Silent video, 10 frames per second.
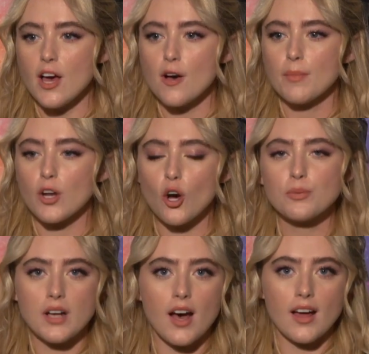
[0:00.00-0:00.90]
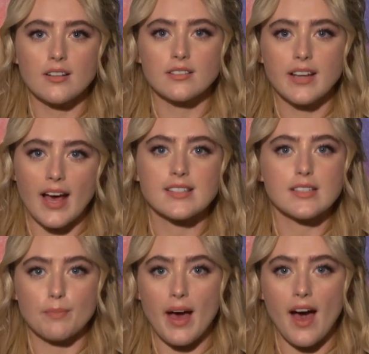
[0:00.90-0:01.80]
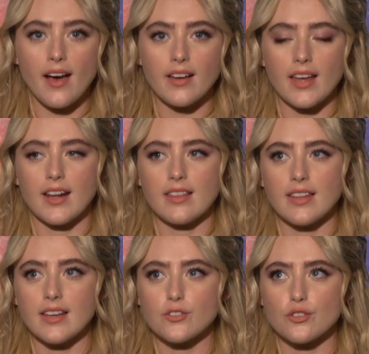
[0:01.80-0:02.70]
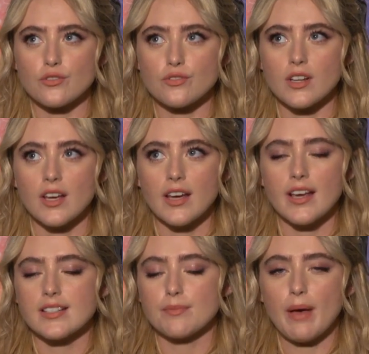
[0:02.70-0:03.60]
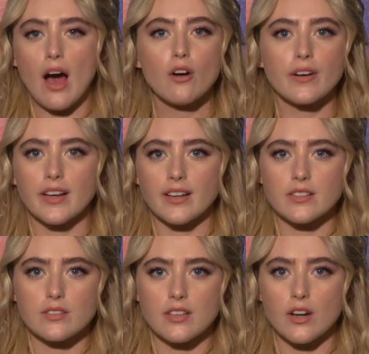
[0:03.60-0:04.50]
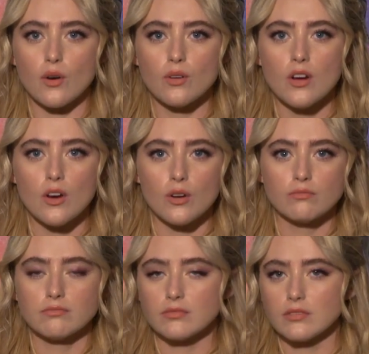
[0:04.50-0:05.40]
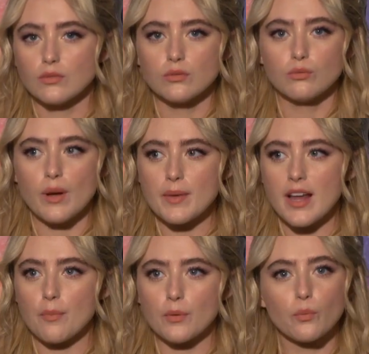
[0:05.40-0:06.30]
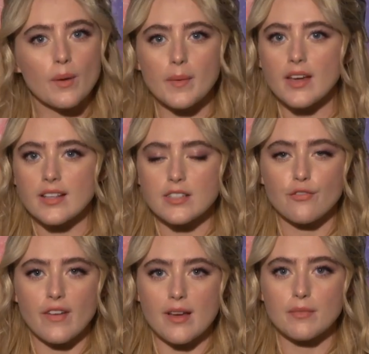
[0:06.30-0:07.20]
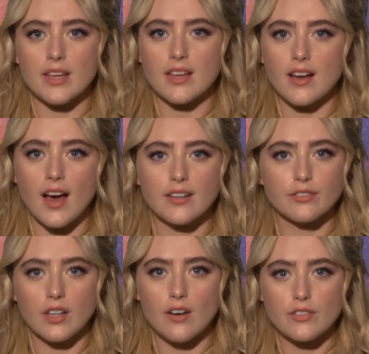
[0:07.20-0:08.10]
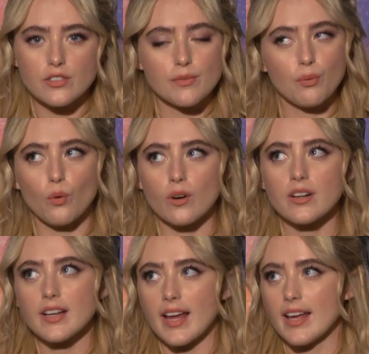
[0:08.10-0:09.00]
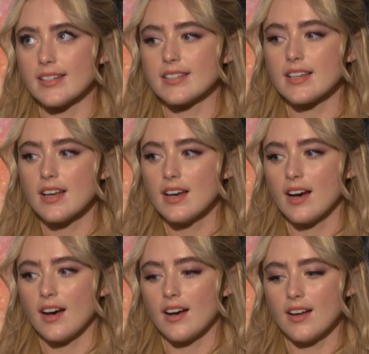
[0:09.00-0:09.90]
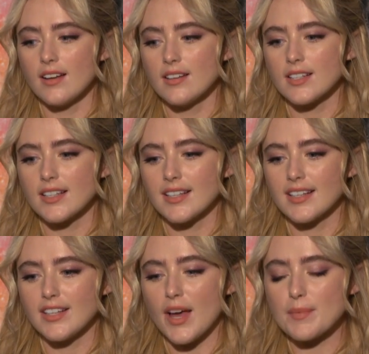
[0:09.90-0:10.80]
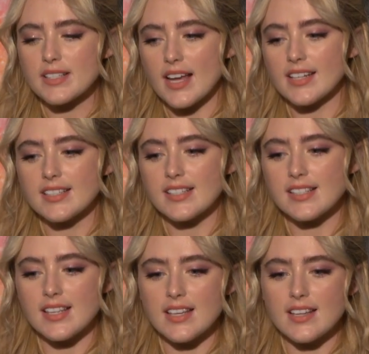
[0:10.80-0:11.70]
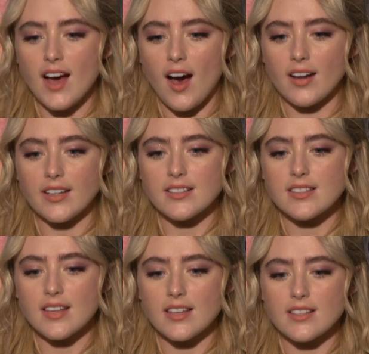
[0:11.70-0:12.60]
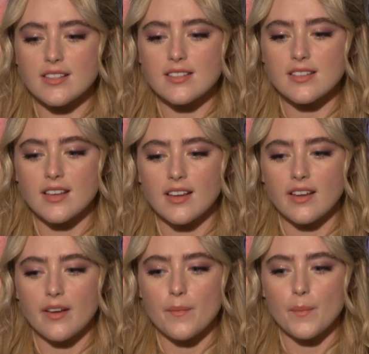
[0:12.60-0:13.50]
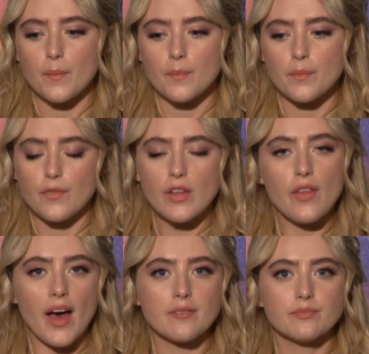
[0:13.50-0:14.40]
But Hope's got Cassie's back, and I think it just is empowering. It's, women helping women. It's a family kind of love and support, and I'm excited to see audiences feel that.